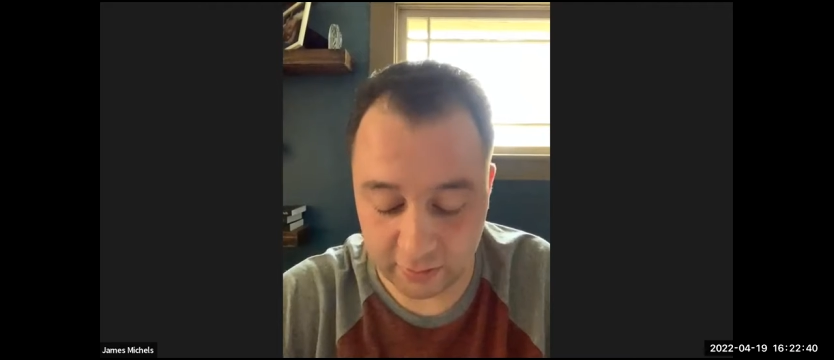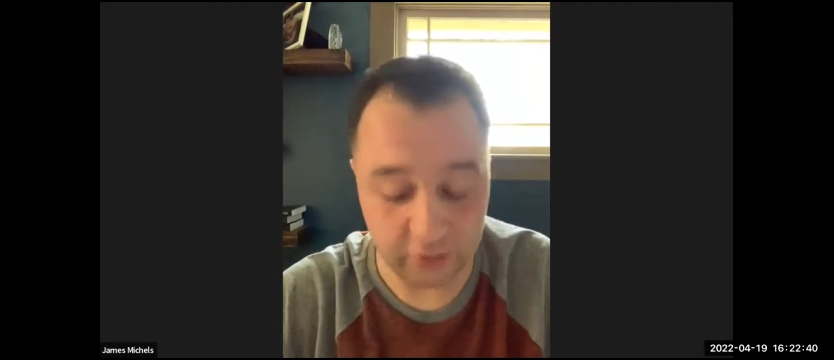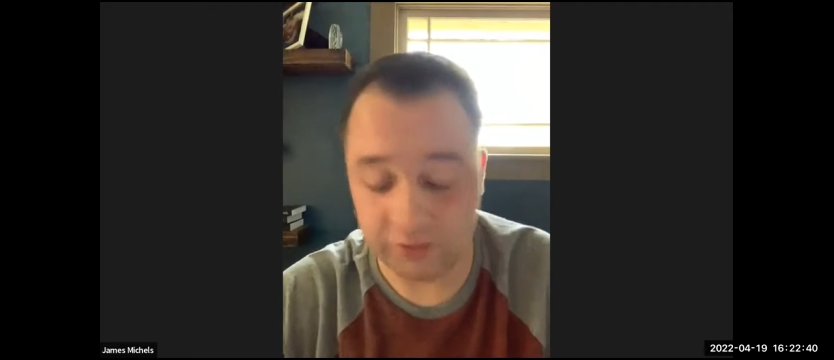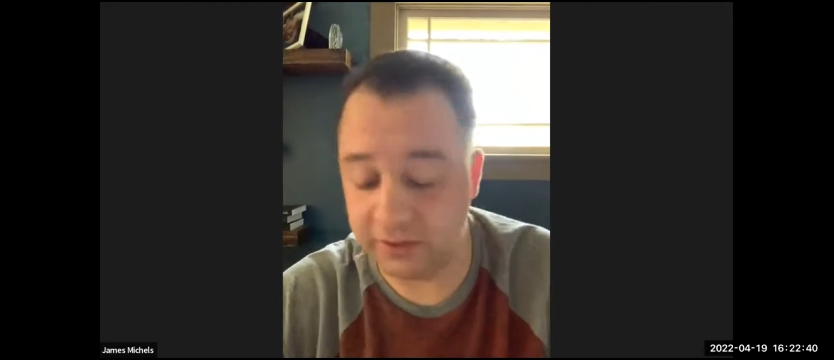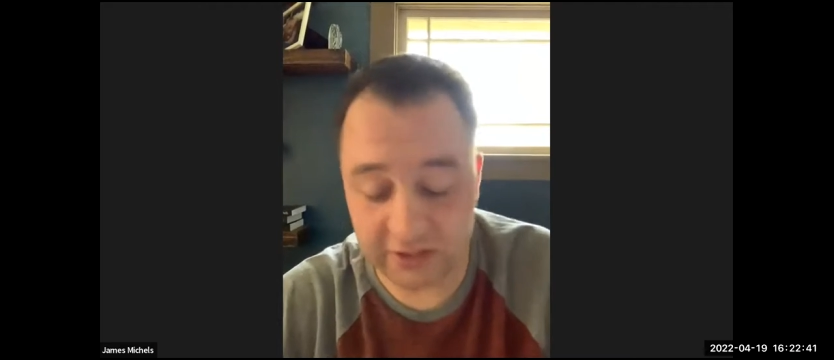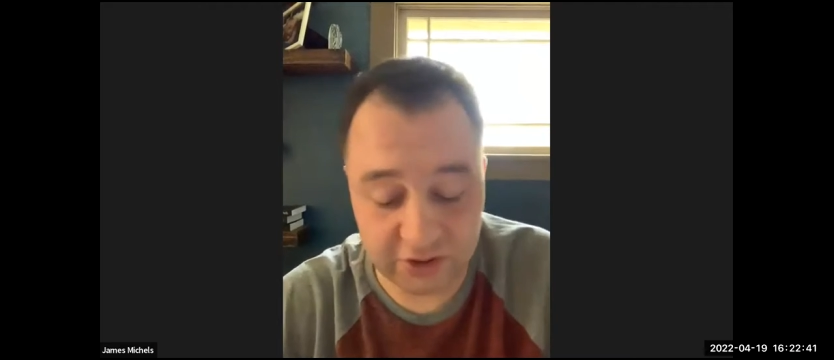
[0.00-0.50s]

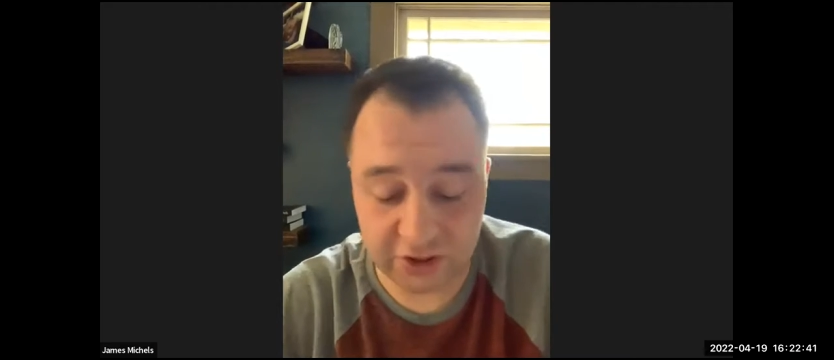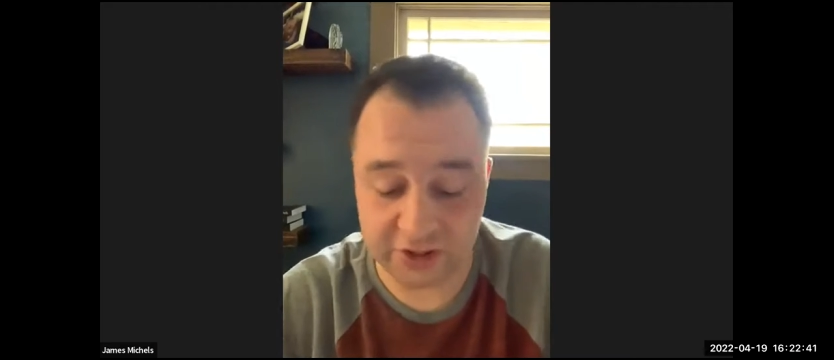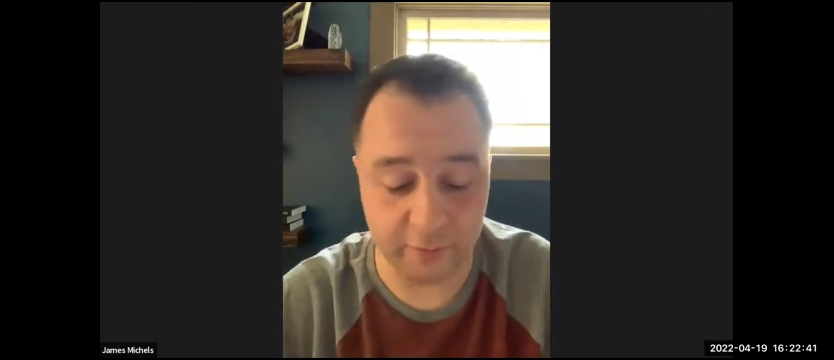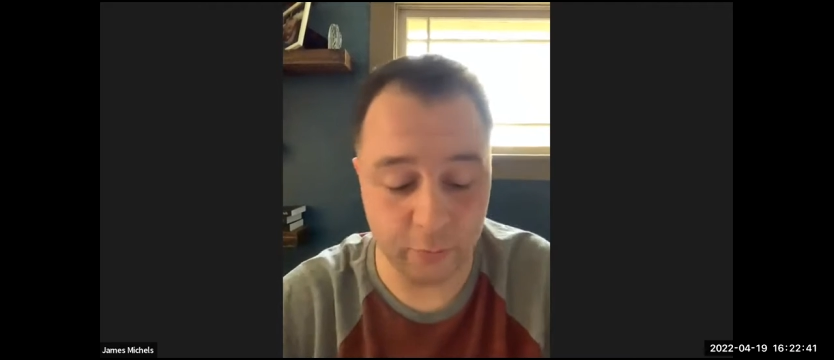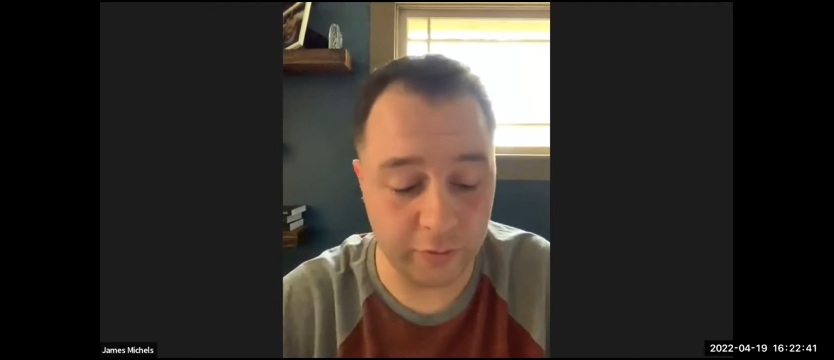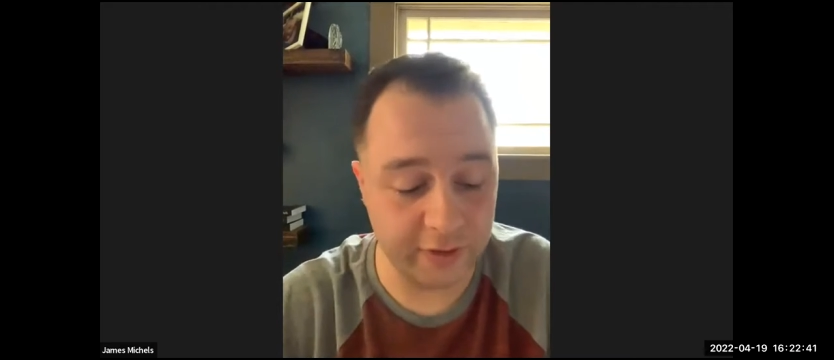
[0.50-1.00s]
Good thing it's
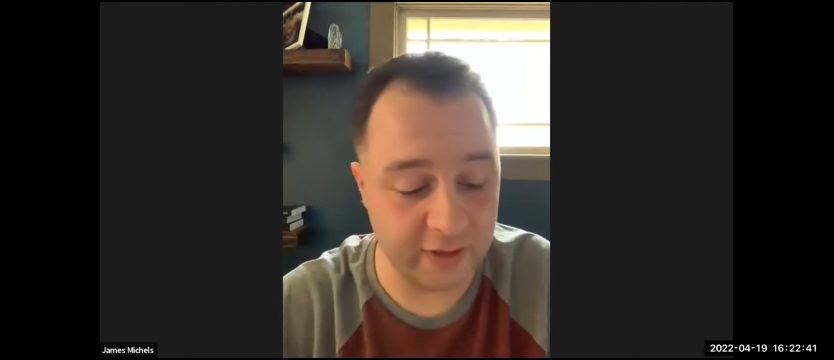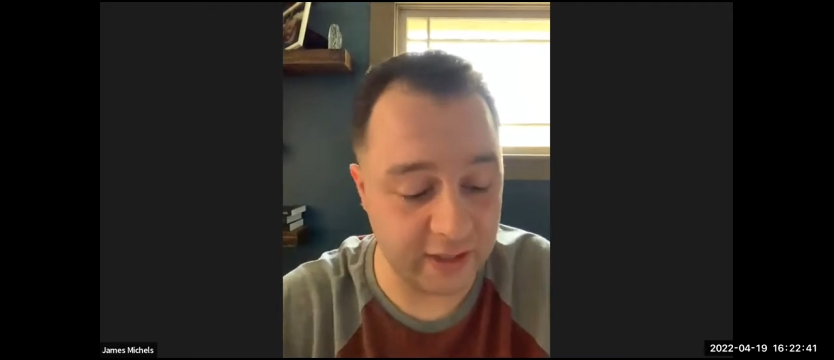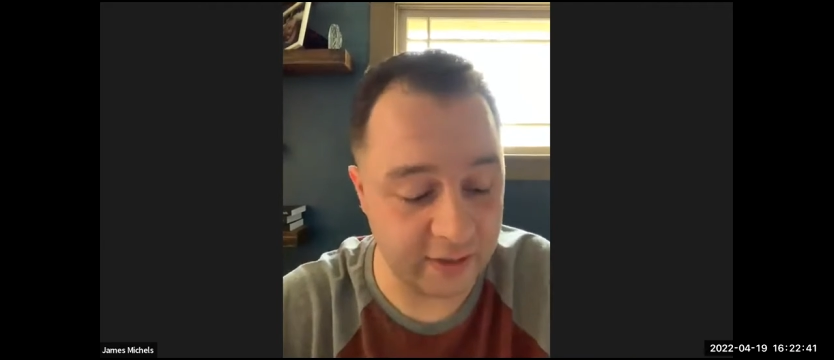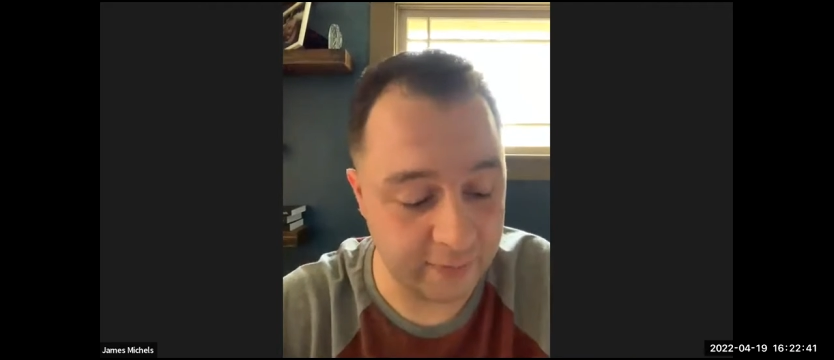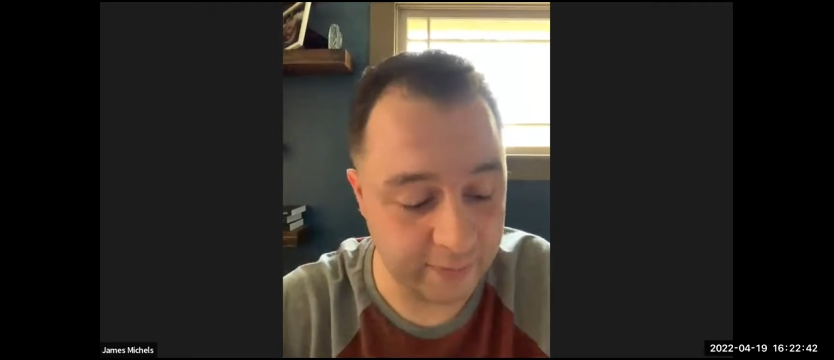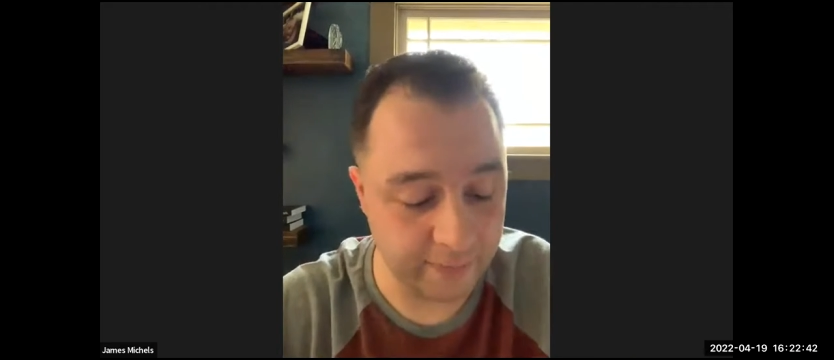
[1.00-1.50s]
just a movie
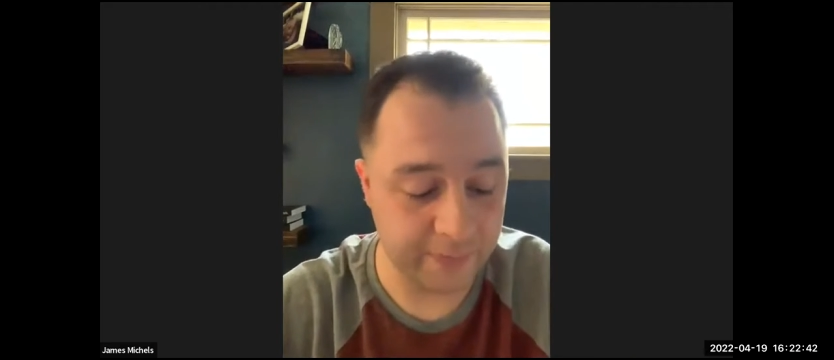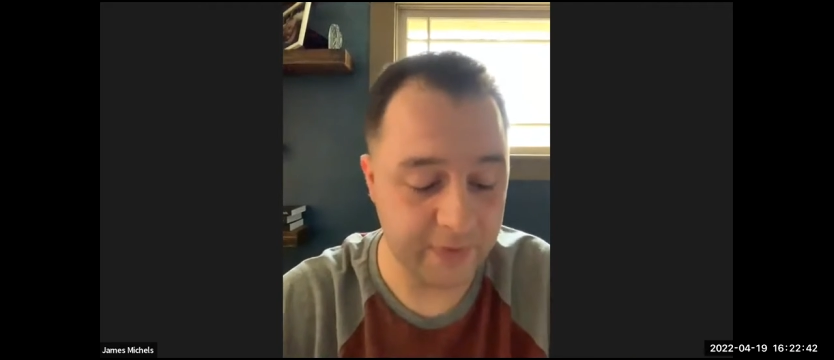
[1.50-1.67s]
then.